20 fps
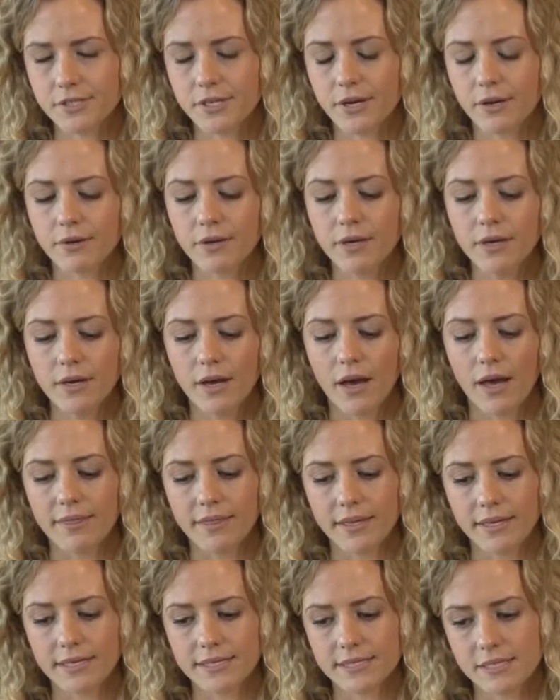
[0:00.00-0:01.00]
So I
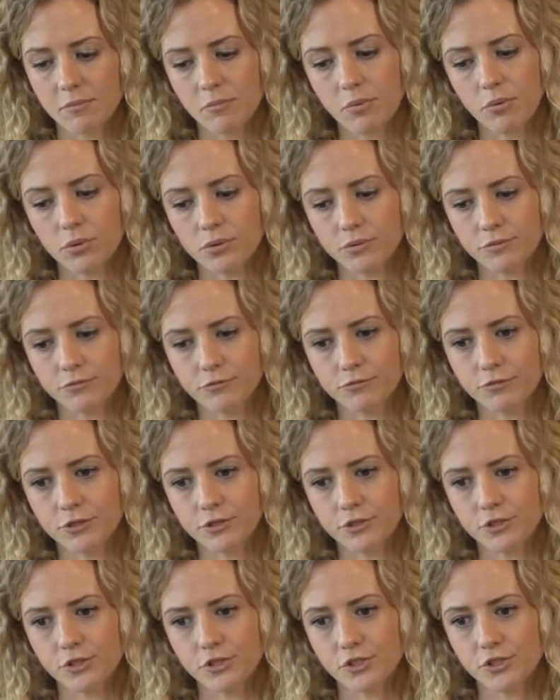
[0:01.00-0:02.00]
think it's important
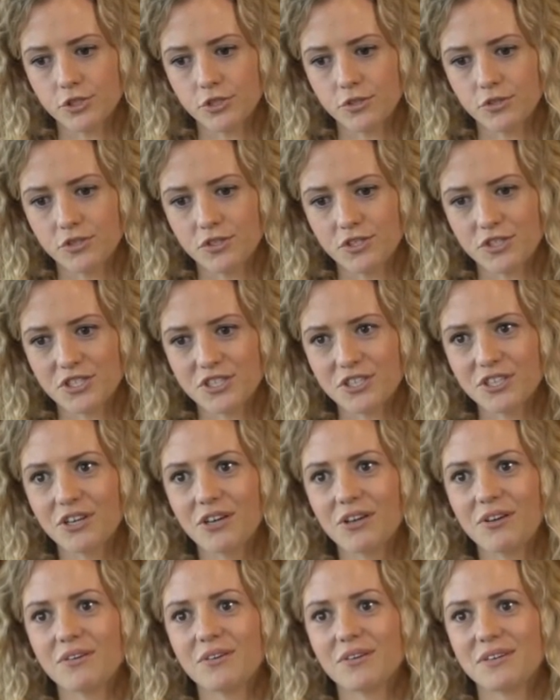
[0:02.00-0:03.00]
for students
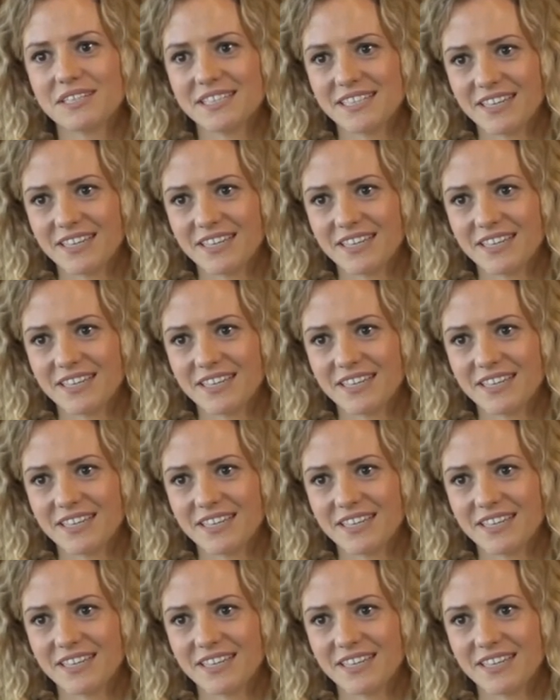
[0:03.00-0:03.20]
to